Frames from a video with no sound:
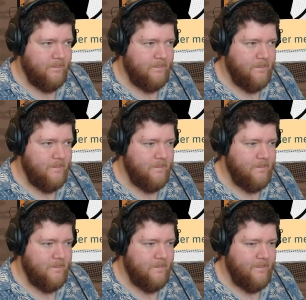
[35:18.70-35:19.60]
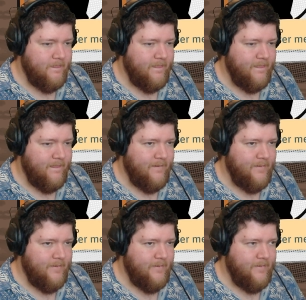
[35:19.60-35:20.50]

[no speech]